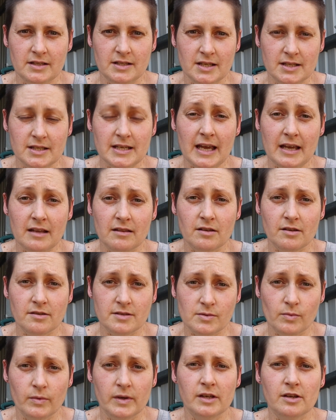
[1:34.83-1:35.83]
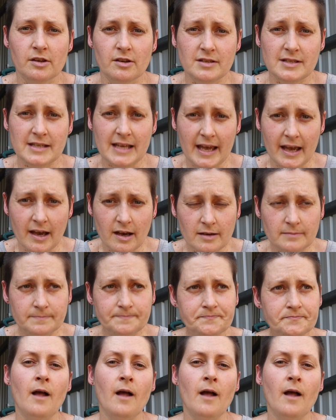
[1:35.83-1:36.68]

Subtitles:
to take those windows out.